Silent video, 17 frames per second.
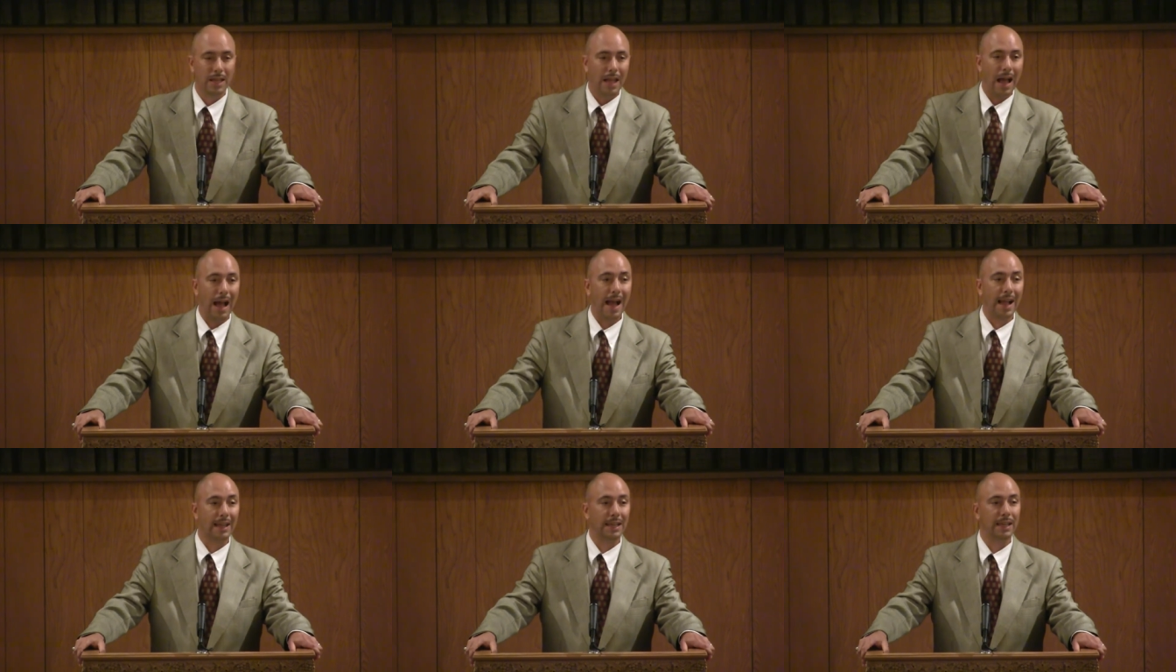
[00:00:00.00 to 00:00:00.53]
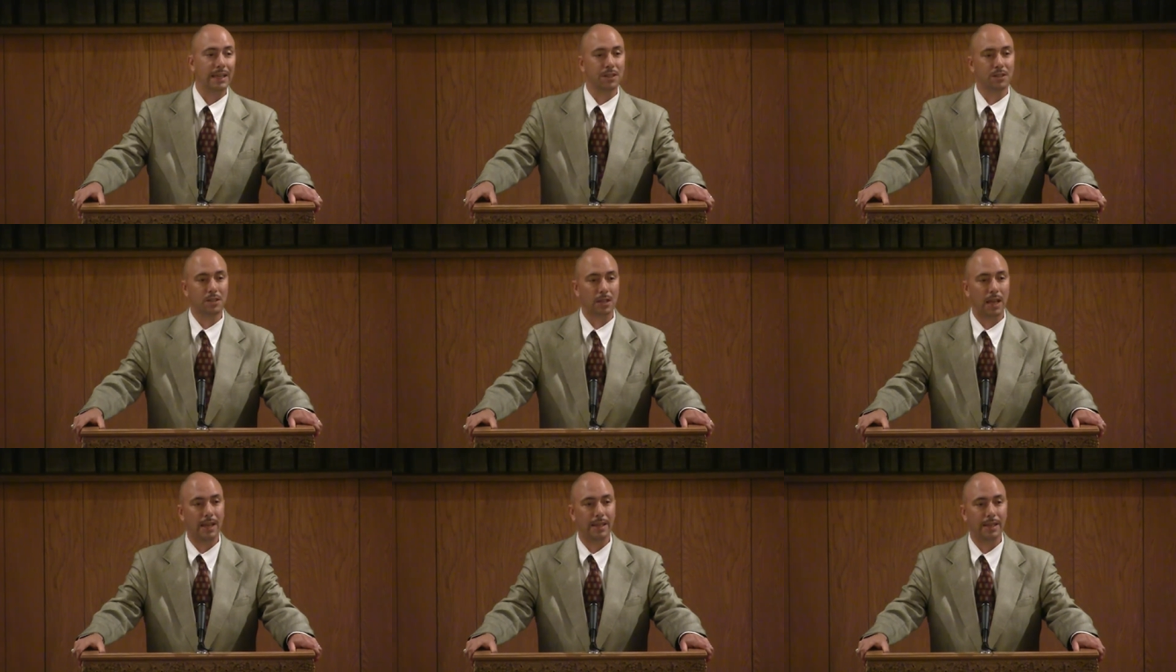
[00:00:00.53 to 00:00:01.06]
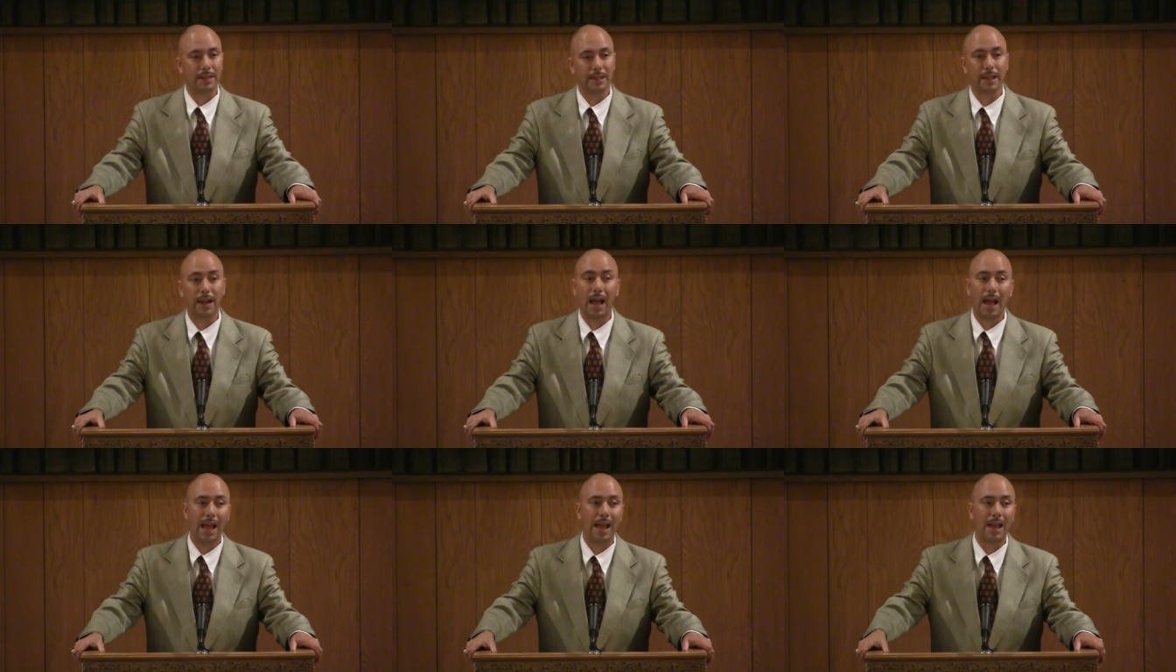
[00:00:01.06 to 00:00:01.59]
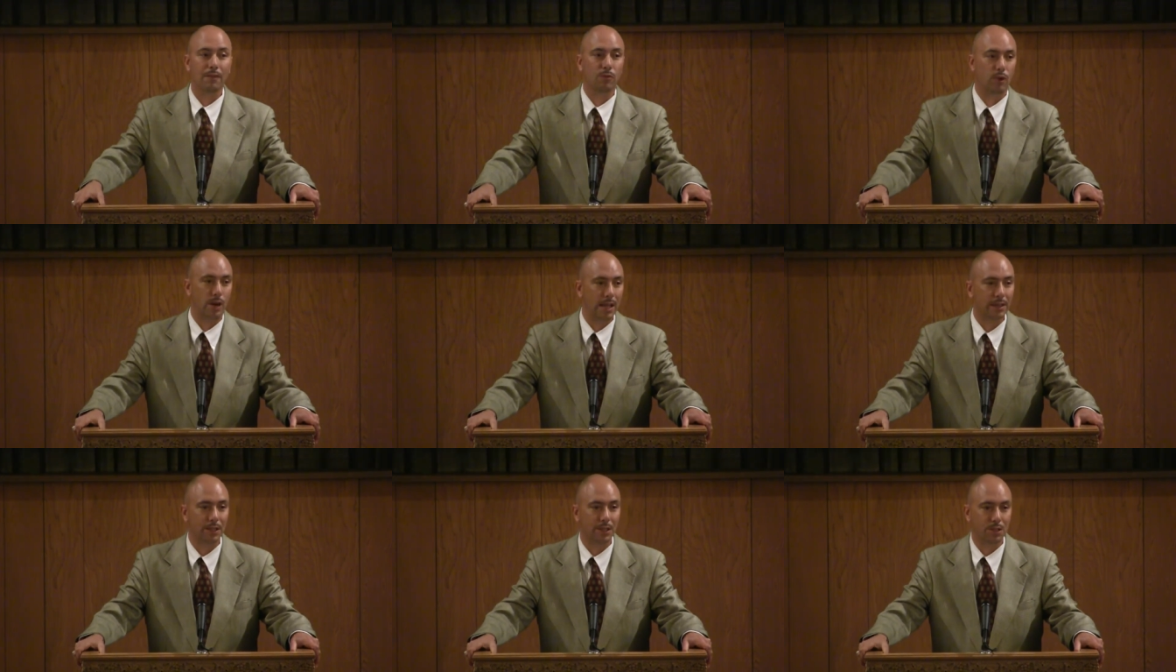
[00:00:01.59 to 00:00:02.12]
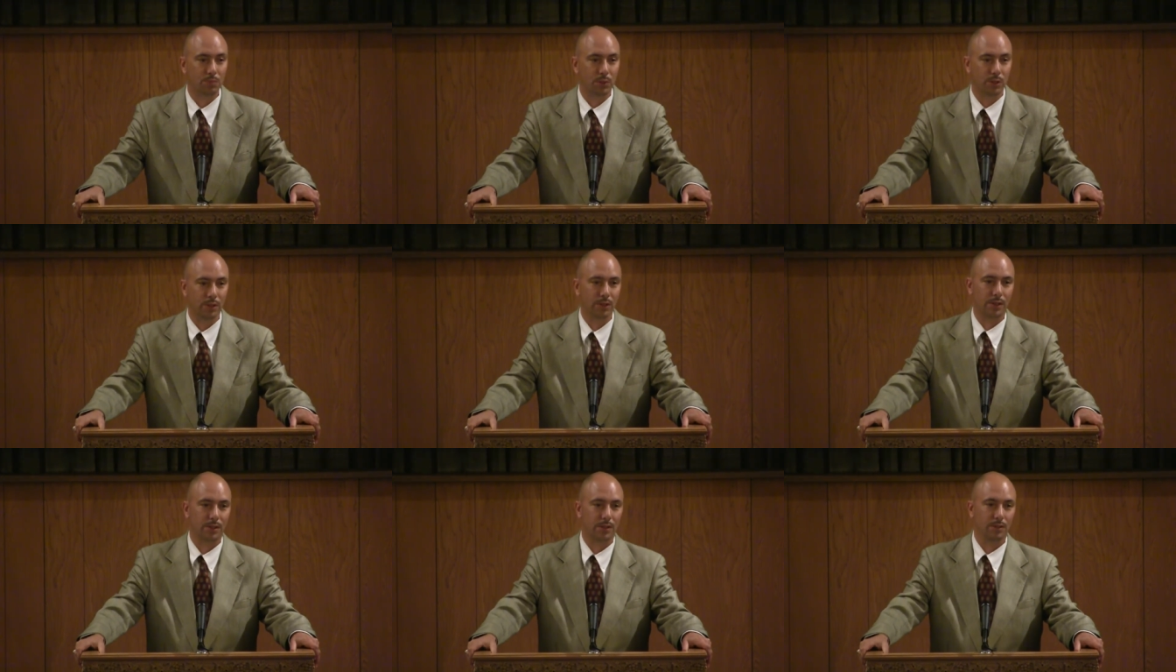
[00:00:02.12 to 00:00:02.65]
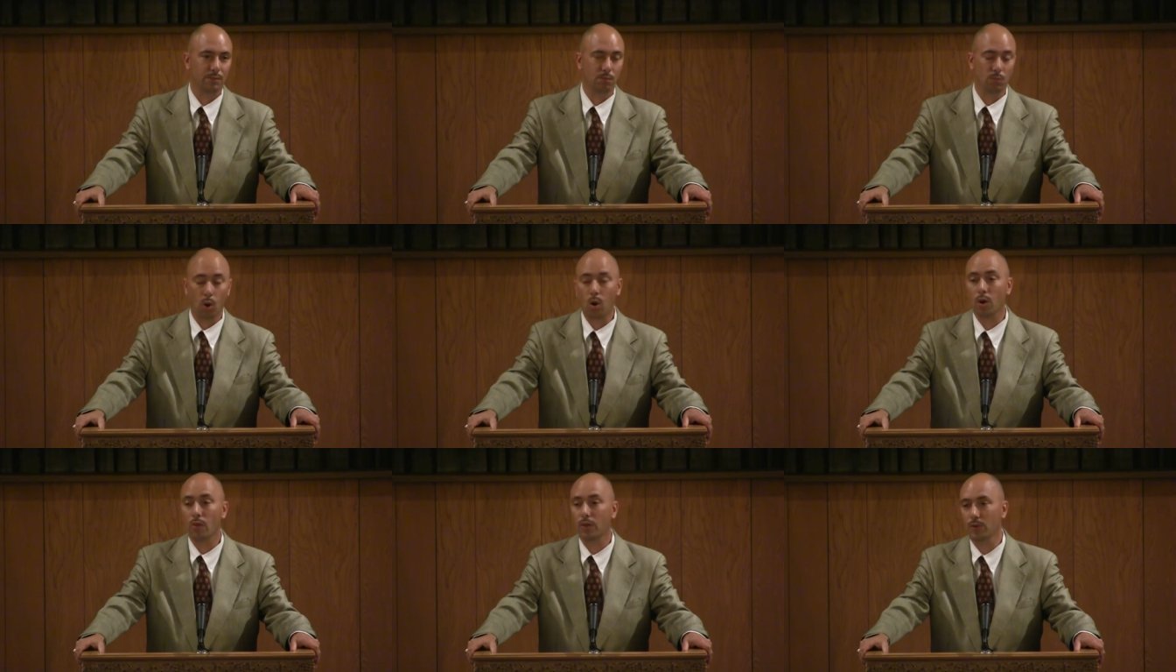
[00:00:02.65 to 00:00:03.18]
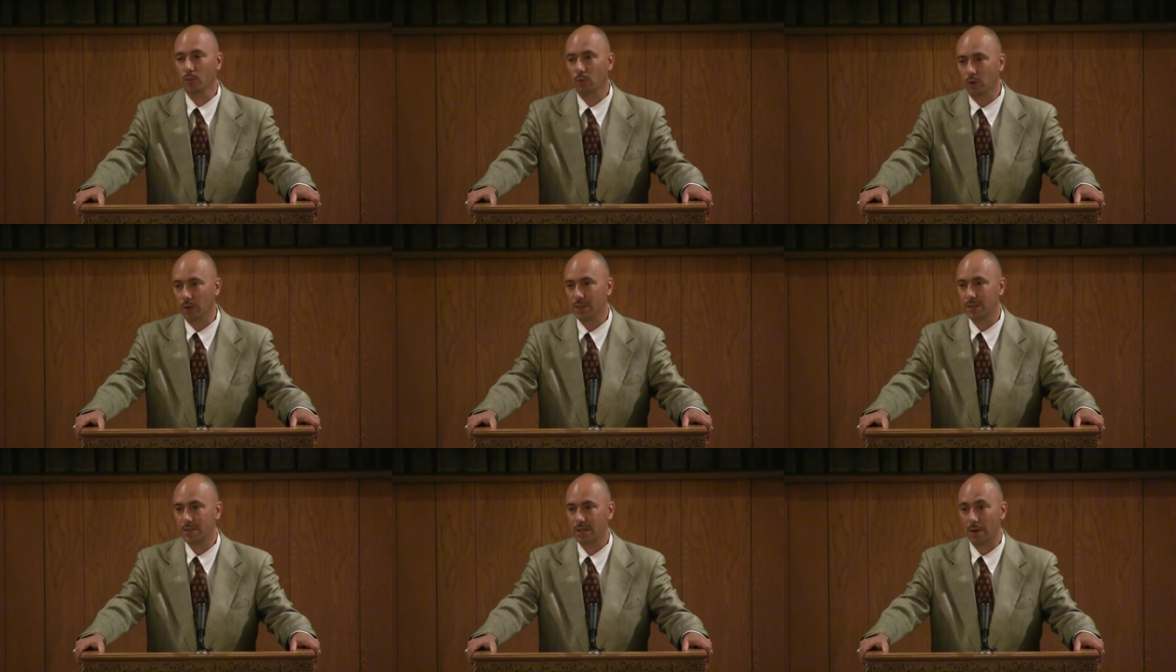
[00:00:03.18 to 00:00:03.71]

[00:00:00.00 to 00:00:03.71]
I can say that I have read this book more than once.